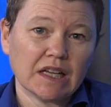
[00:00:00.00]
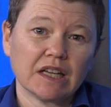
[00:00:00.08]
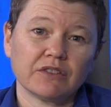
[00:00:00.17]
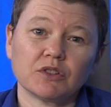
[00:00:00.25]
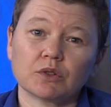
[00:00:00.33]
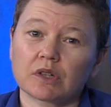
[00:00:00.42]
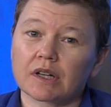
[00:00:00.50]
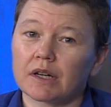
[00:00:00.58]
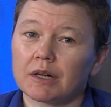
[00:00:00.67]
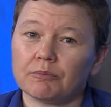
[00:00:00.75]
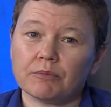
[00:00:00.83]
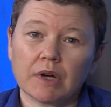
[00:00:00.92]
If you're
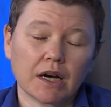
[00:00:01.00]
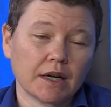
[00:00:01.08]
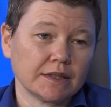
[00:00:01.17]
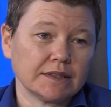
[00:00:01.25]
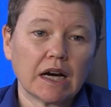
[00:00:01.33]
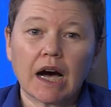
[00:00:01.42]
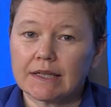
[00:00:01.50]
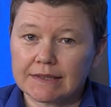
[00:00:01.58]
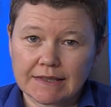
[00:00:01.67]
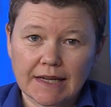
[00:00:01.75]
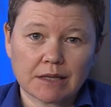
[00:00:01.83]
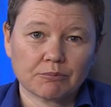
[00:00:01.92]
a
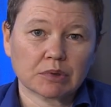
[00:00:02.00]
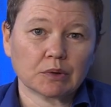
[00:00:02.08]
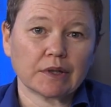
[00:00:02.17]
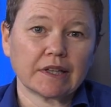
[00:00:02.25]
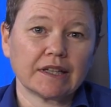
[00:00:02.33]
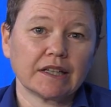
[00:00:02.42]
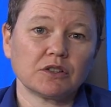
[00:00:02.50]
non-state employee